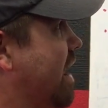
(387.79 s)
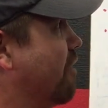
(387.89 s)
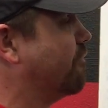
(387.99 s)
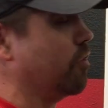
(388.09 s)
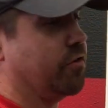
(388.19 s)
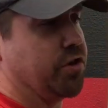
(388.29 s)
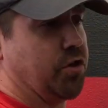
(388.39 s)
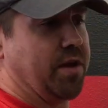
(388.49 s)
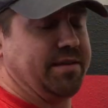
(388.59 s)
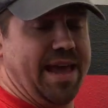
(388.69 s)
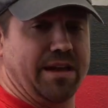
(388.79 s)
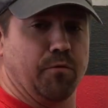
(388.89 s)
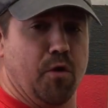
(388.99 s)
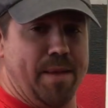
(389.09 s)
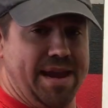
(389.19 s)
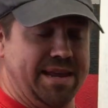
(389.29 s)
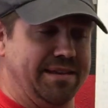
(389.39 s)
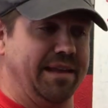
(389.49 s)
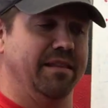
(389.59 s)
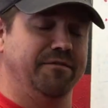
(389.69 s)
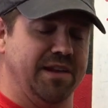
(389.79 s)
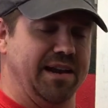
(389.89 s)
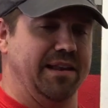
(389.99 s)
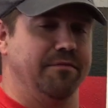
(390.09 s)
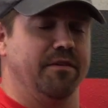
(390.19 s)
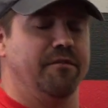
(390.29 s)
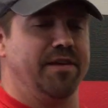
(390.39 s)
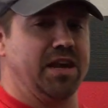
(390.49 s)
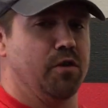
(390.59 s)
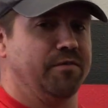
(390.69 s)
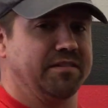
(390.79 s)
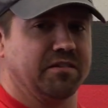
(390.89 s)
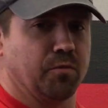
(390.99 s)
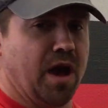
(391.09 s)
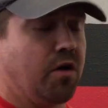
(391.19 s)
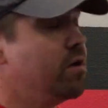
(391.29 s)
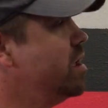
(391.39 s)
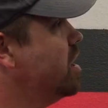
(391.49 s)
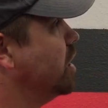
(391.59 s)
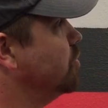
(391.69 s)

get down further, you can take a Romanian deadlift, and I did a video of this as well.